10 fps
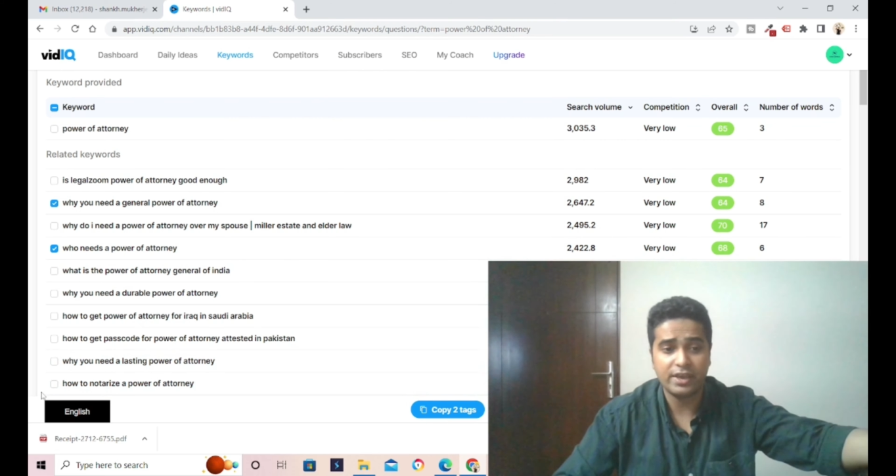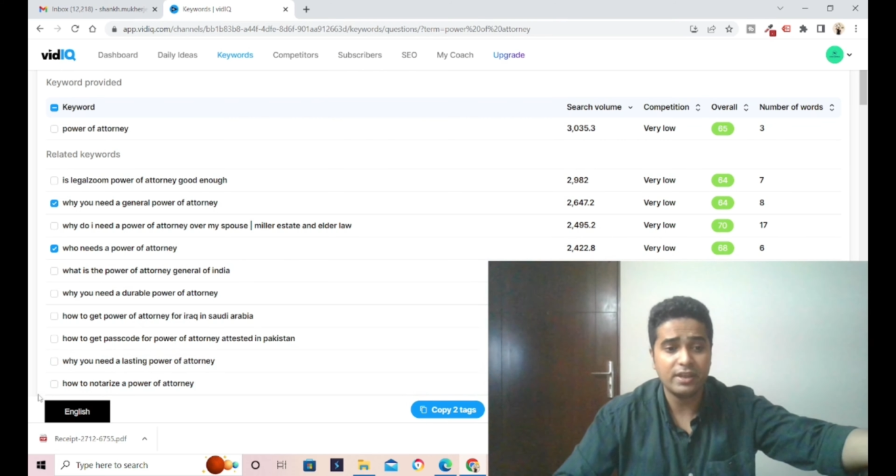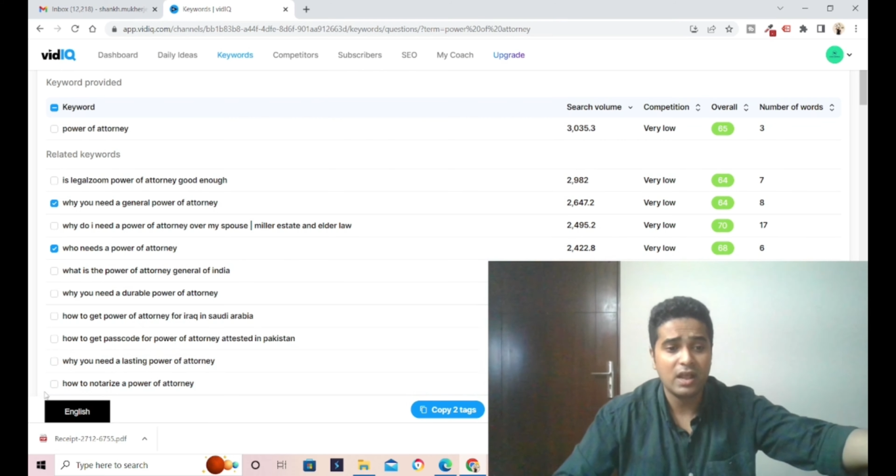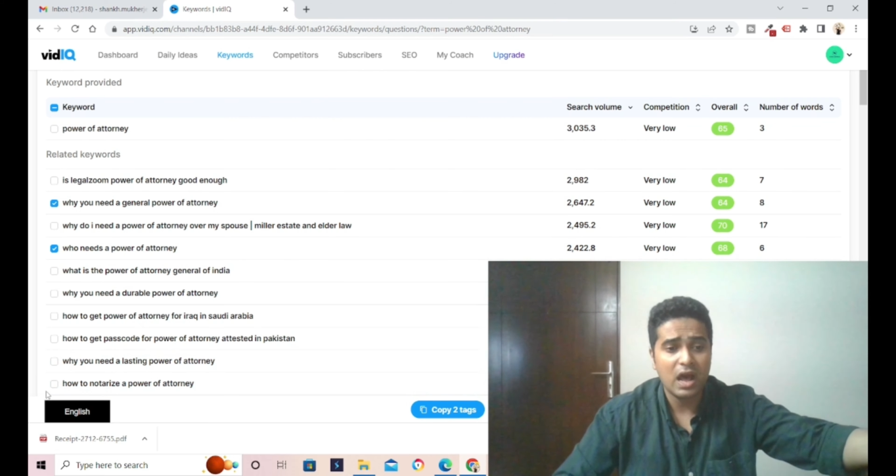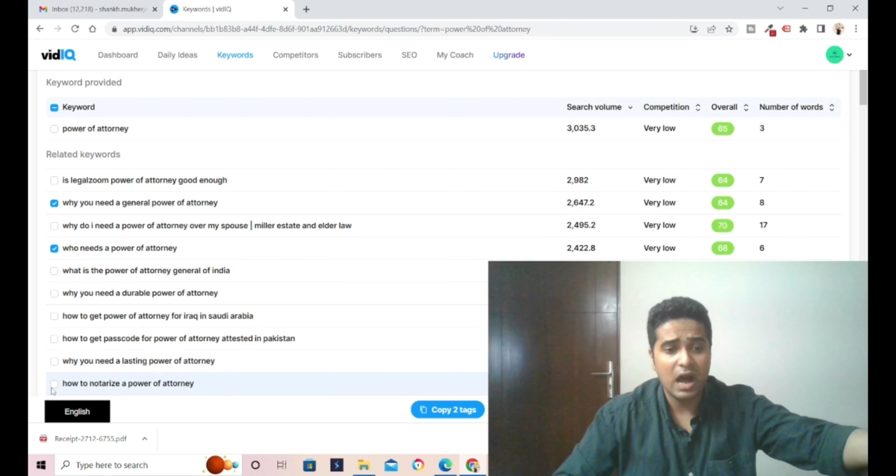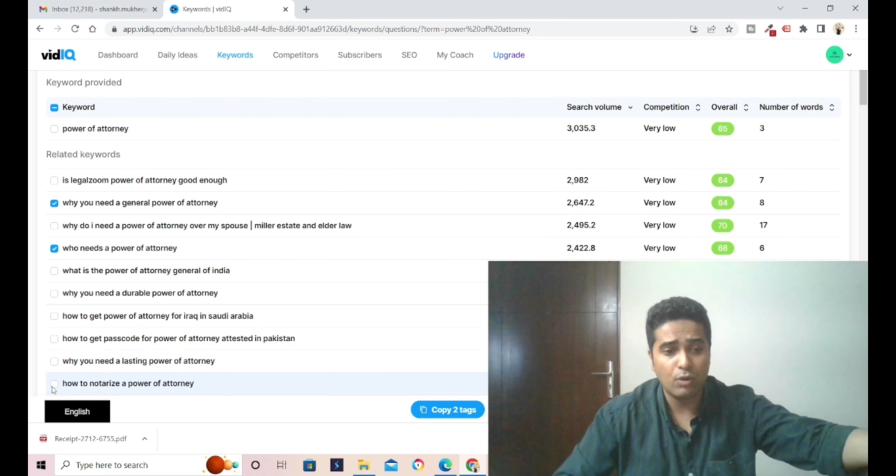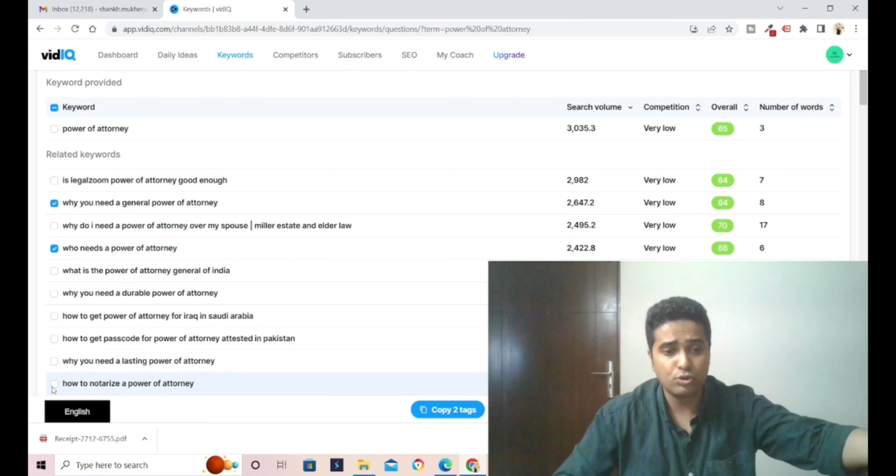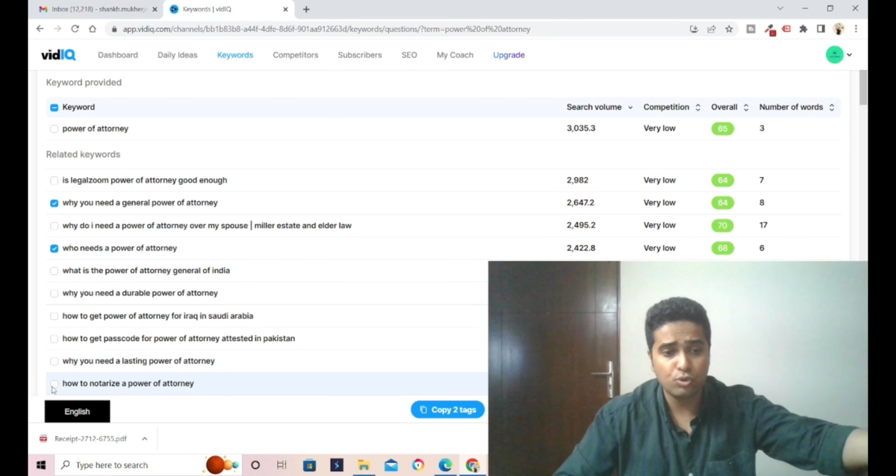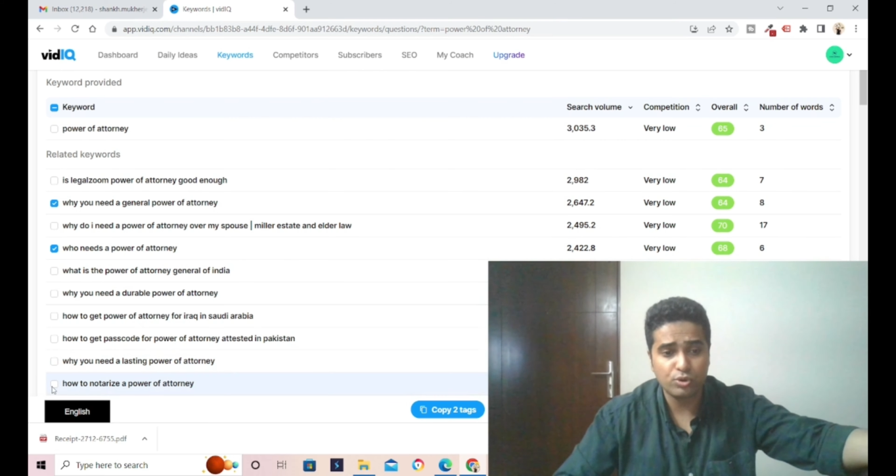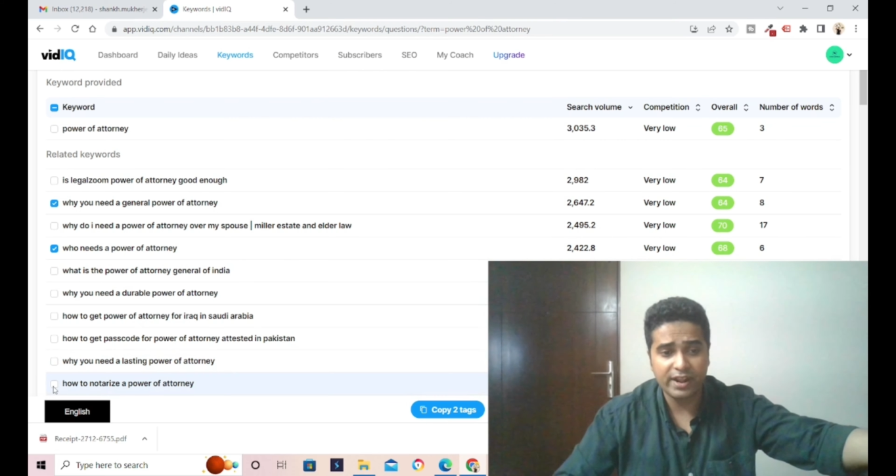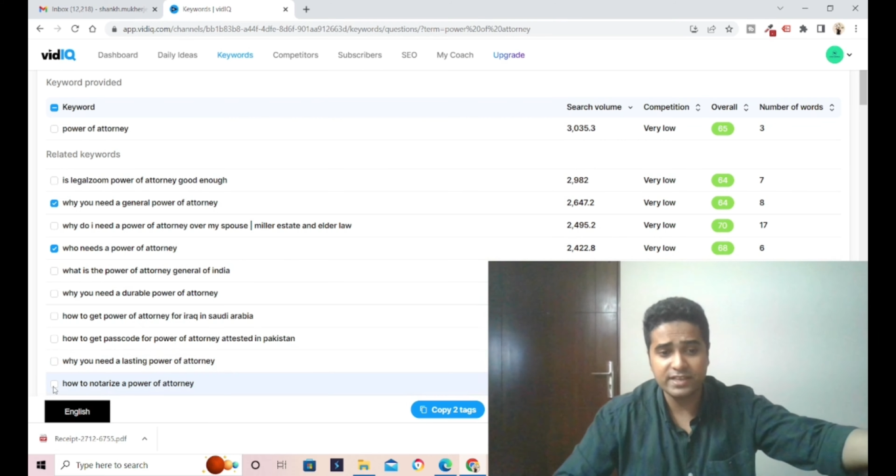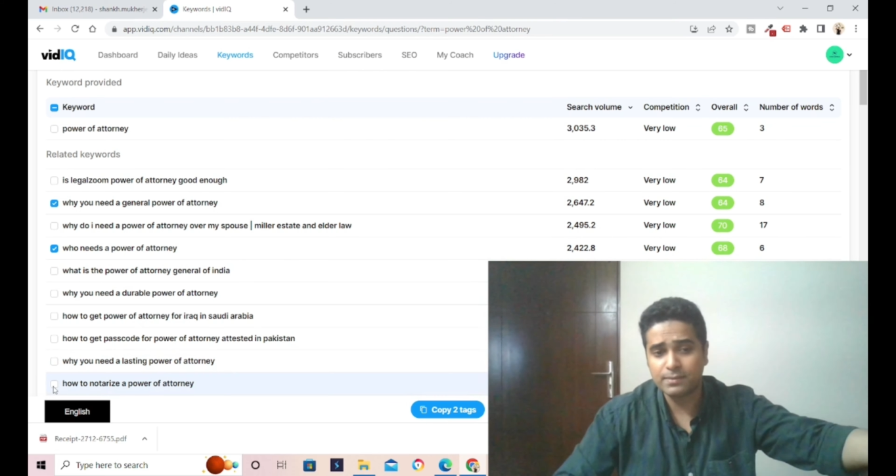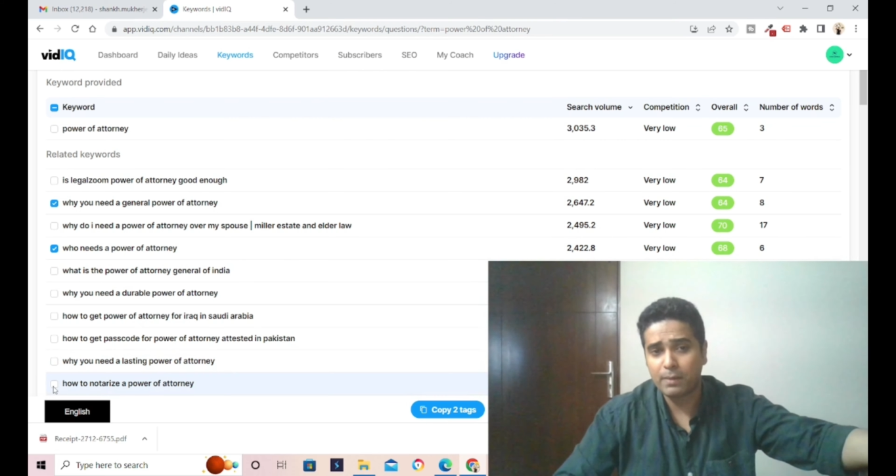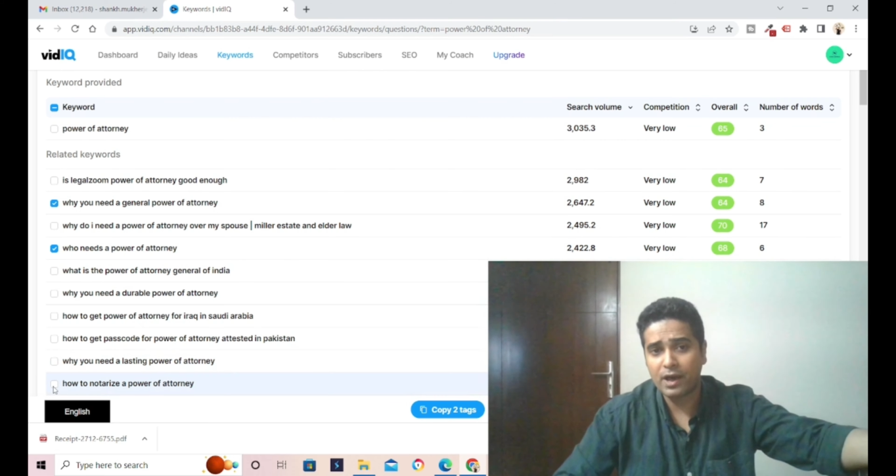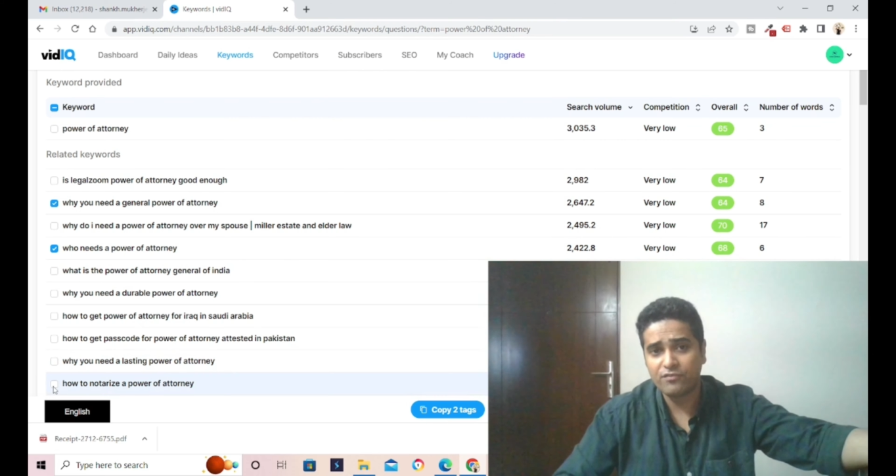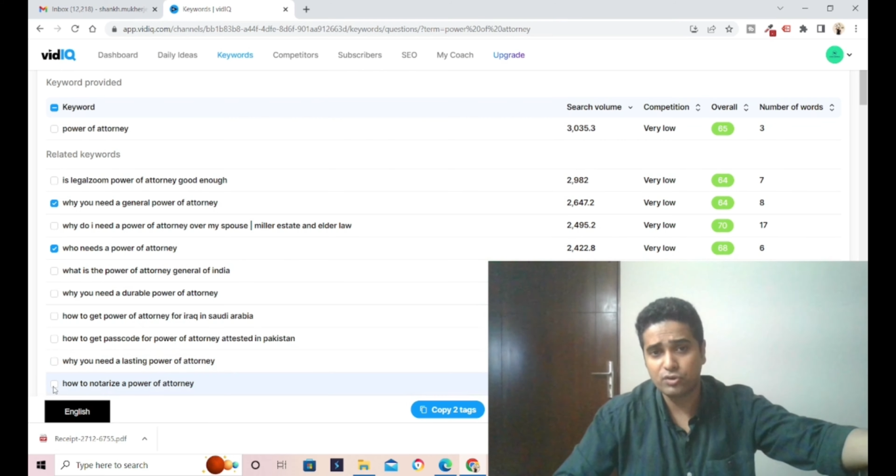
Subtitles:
Again, how to notarize a power